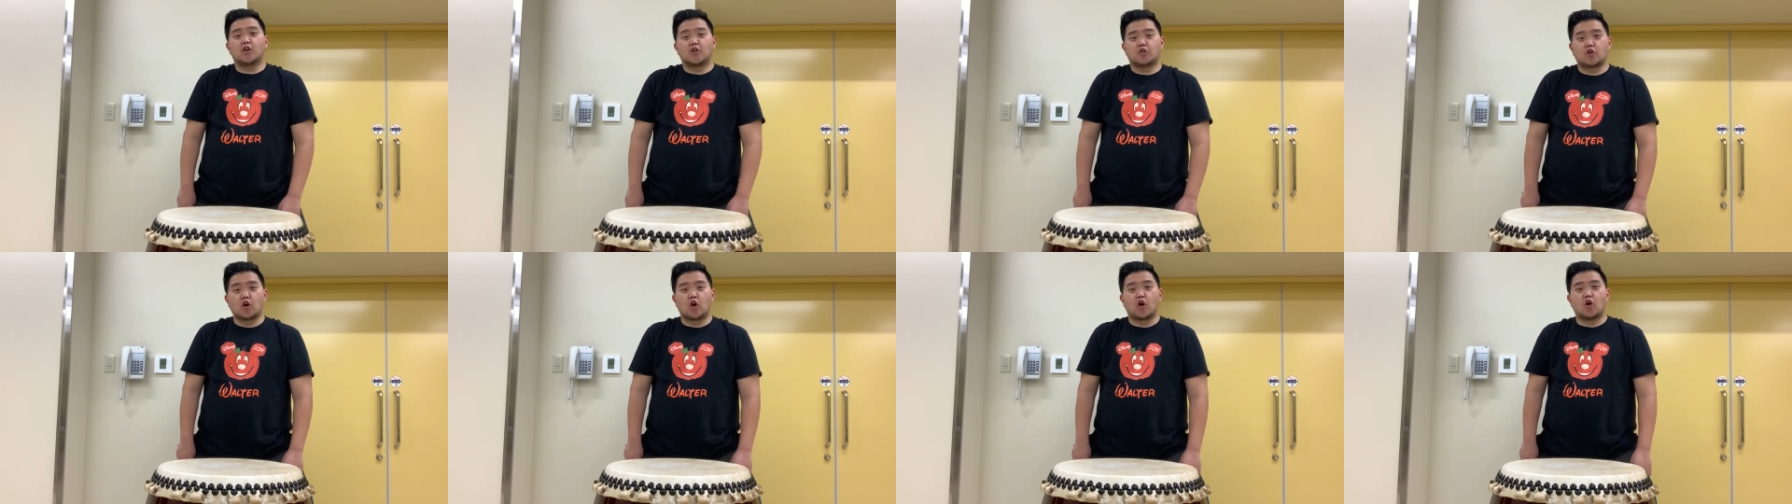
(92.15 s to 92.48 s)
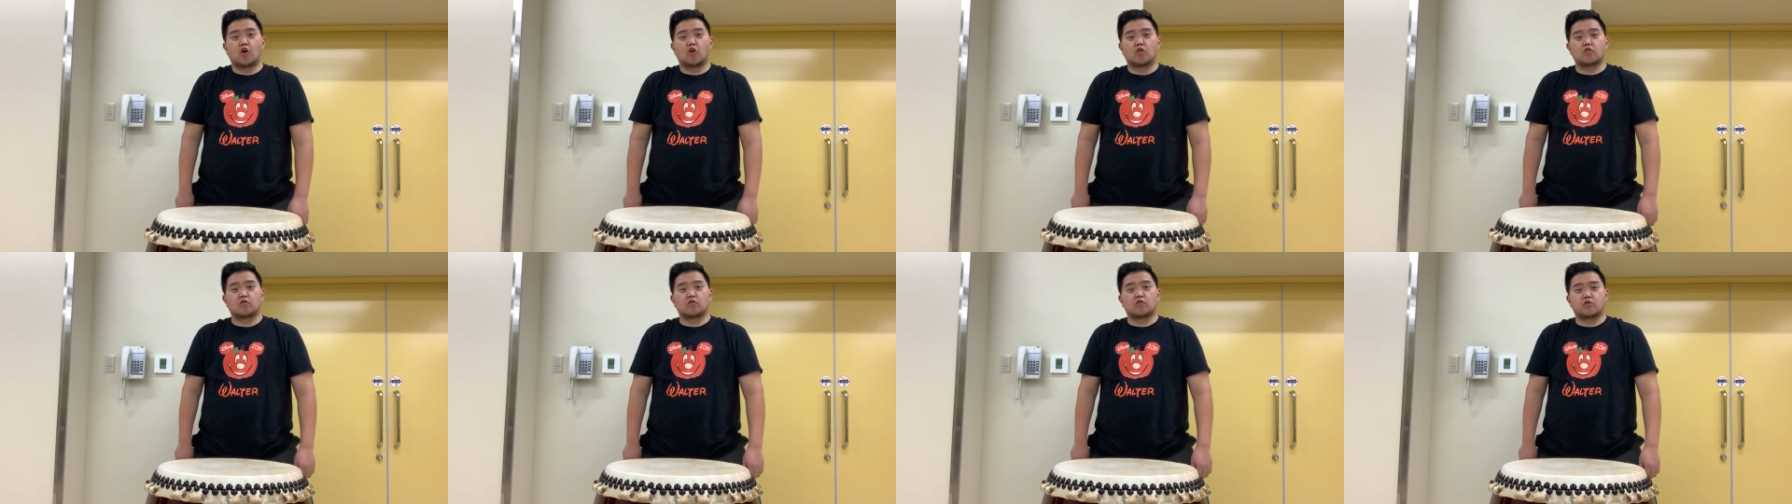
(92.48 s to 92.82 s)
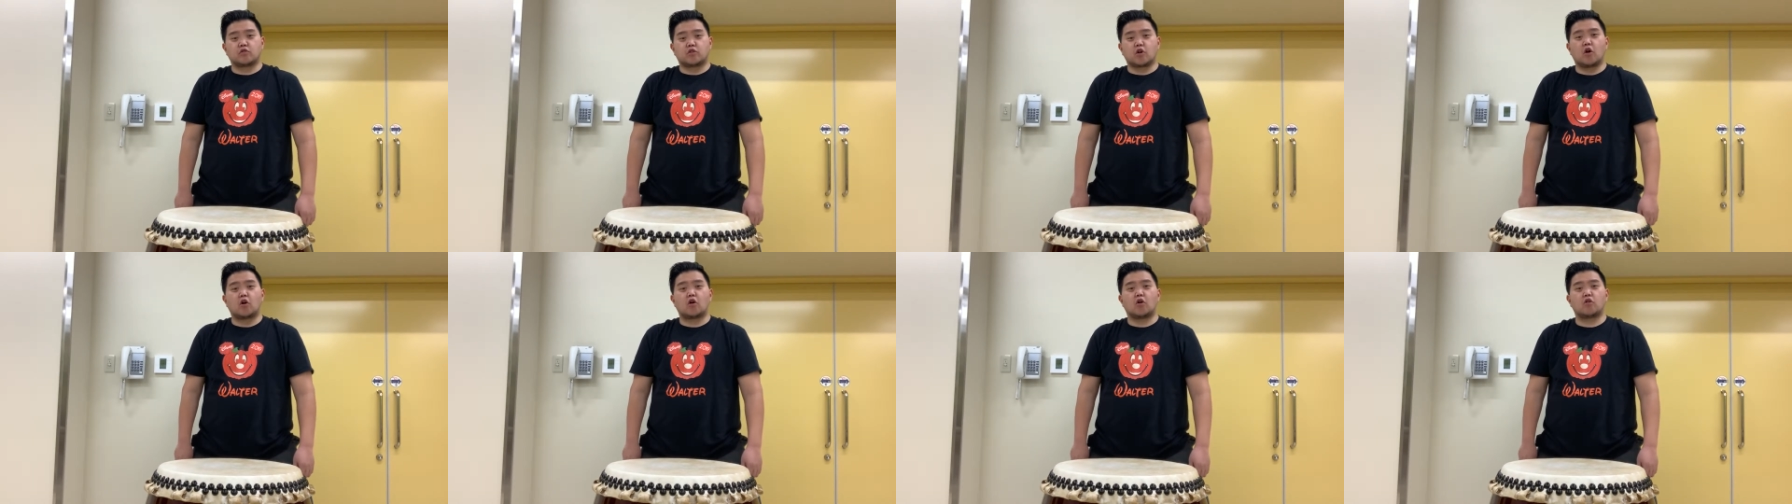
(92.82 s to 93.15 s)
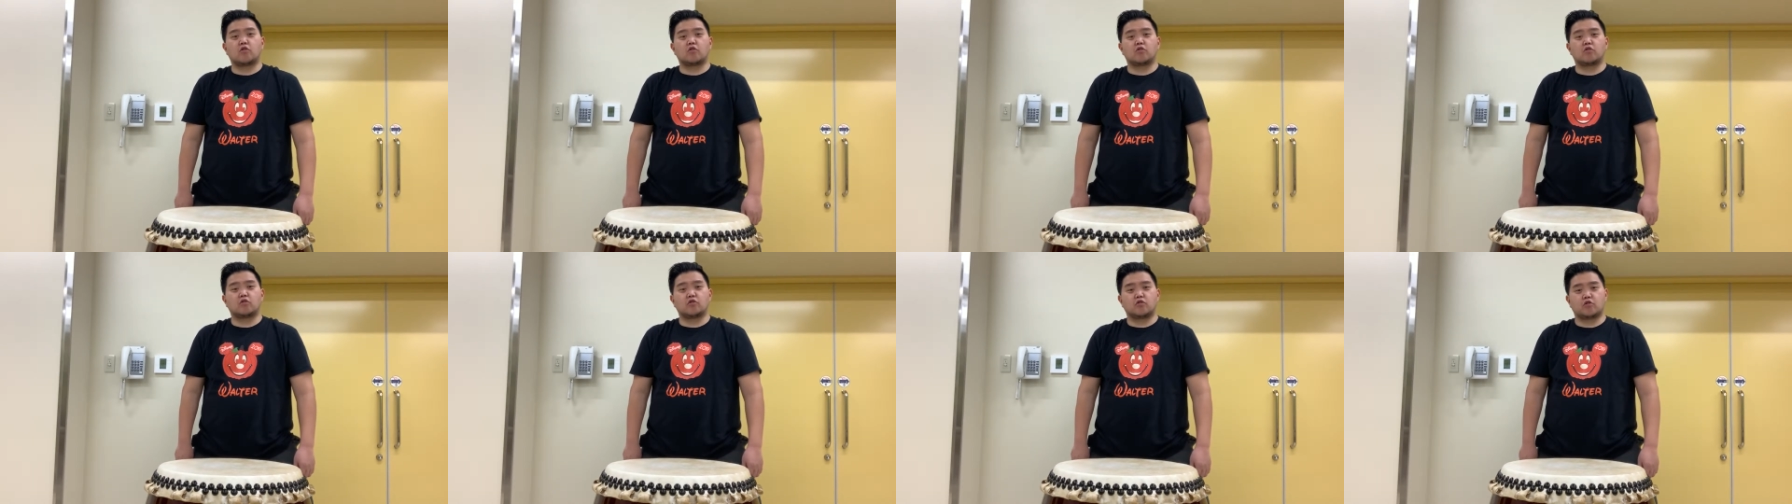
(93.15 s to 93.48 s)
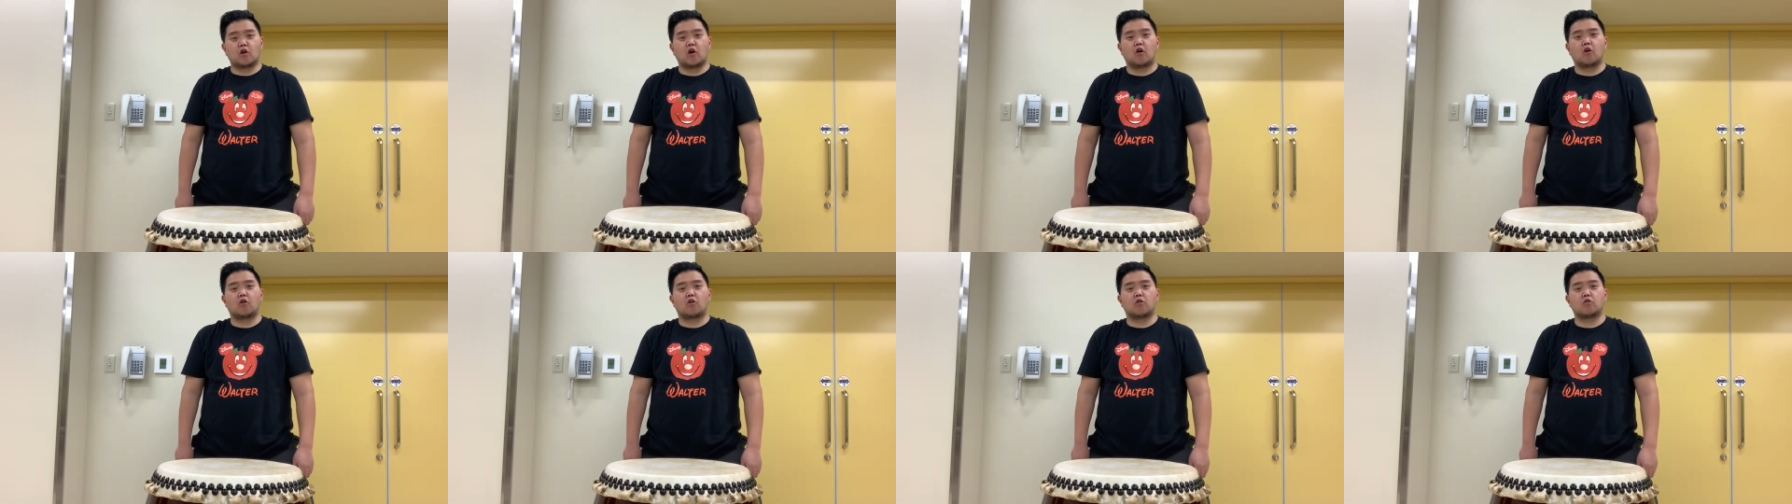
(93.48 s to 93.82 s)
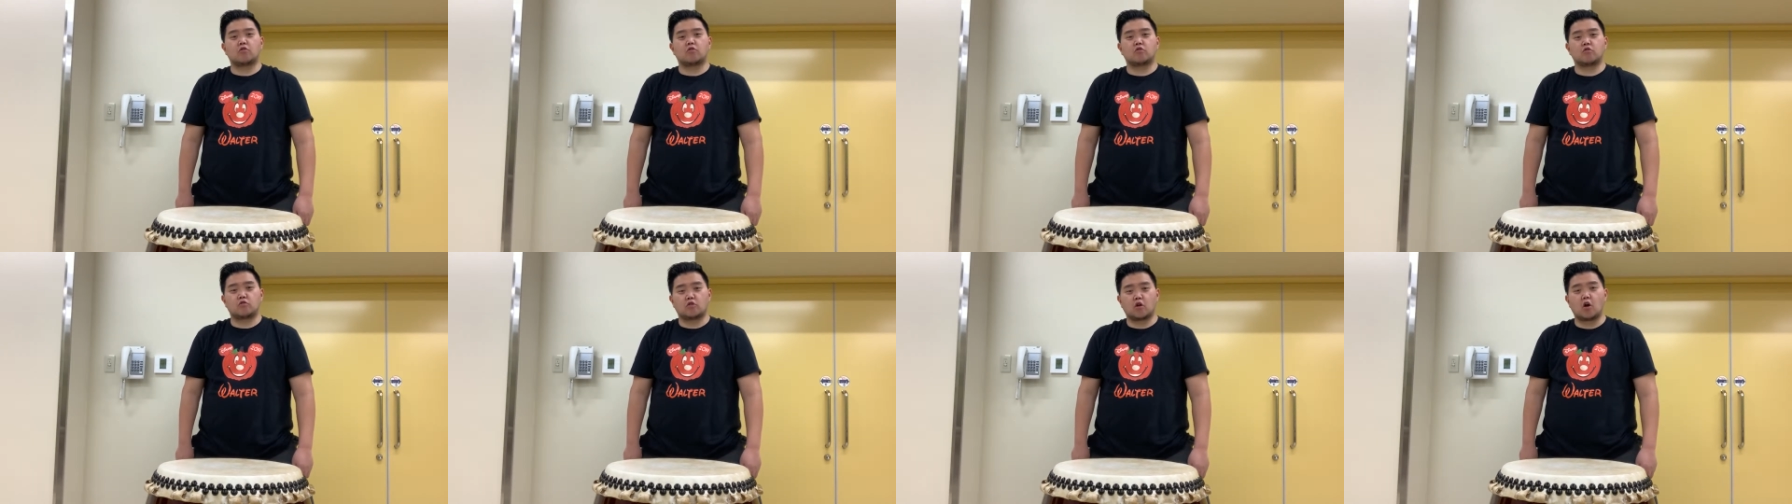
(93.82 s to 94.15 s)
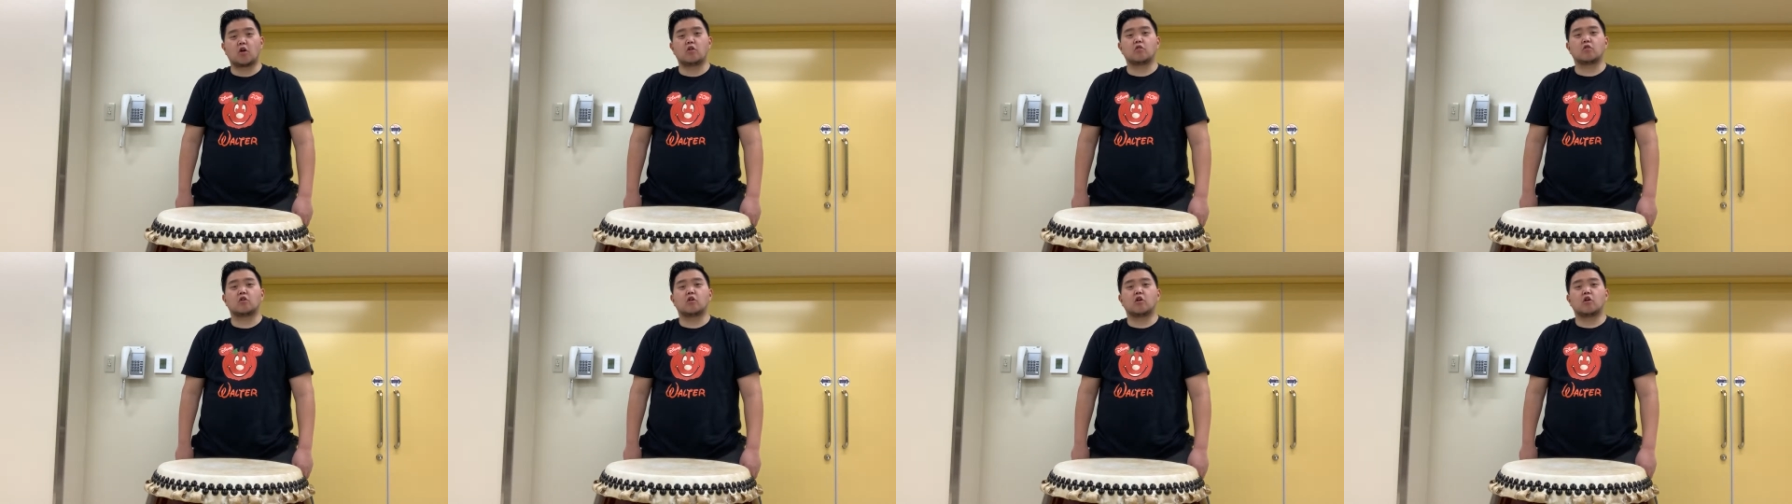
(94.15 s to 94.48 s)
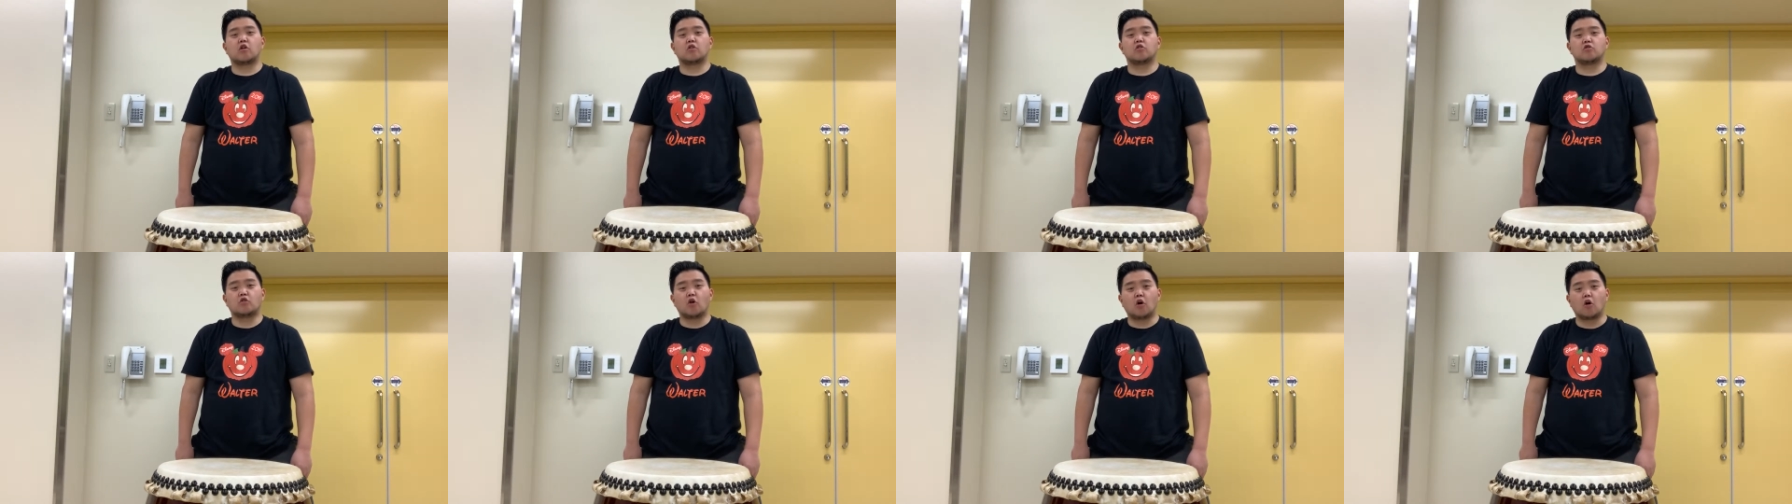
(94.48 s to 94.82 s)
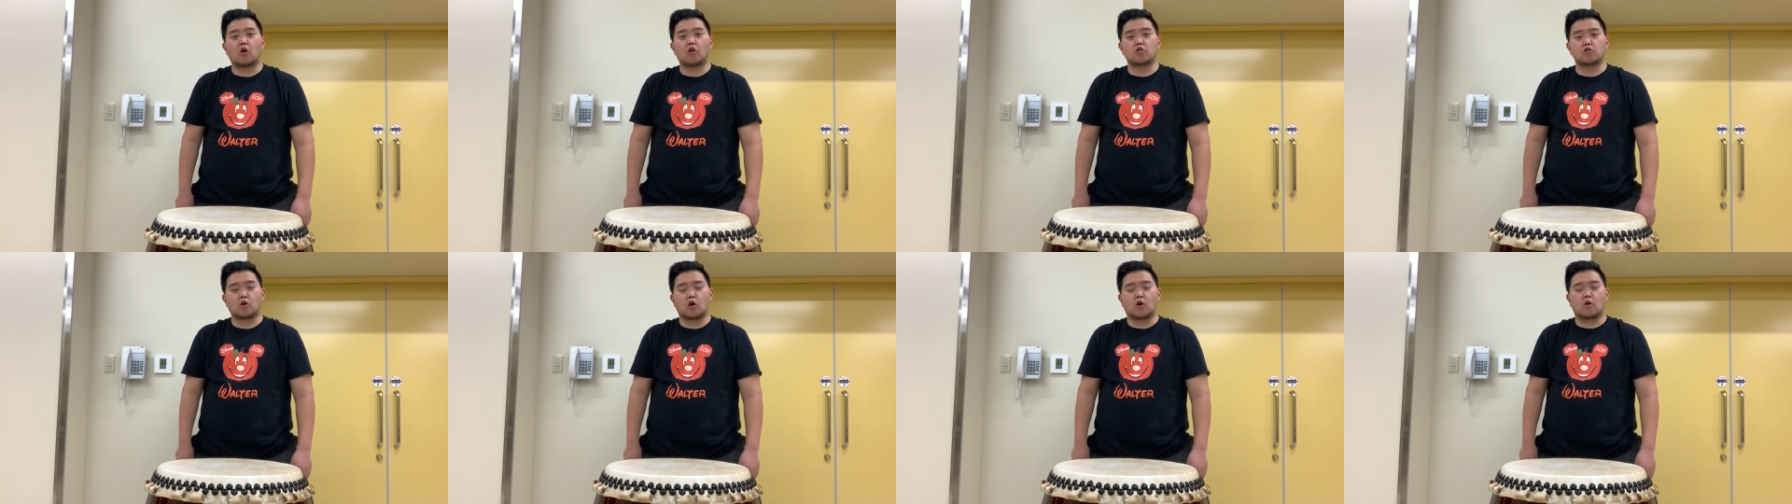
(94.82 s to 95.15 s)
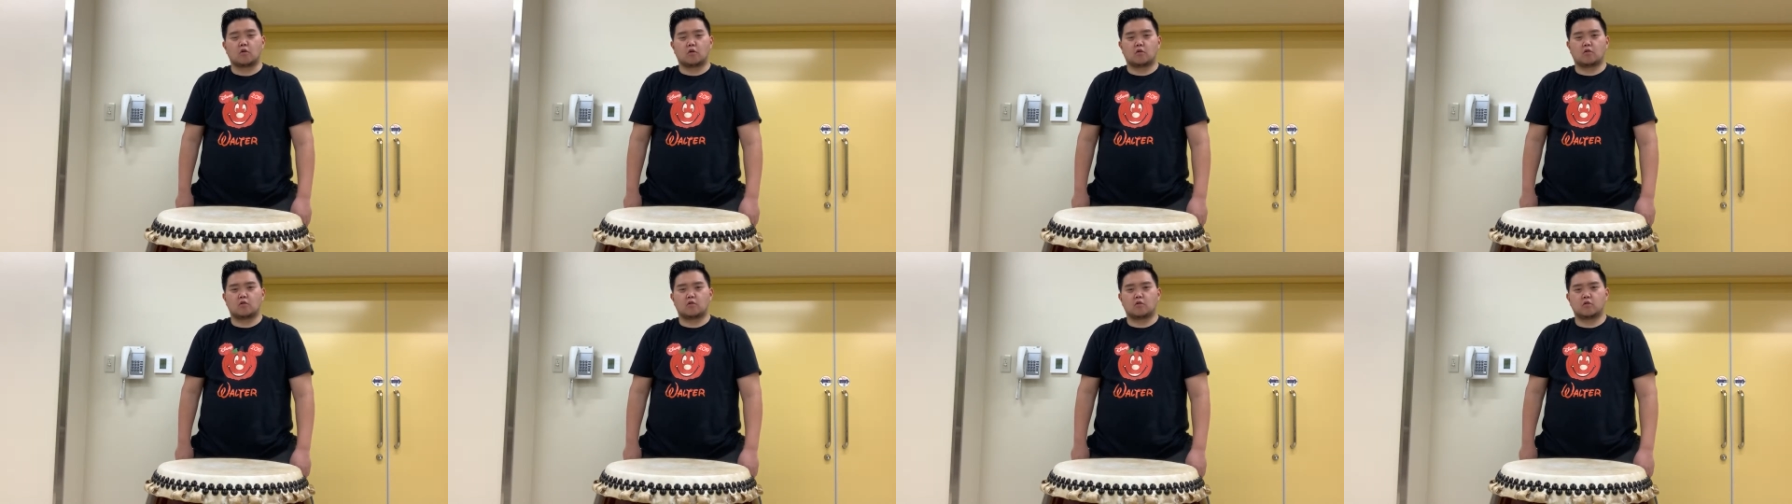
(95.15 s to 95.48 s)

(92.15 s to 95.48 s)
don, don, don, don, do, do,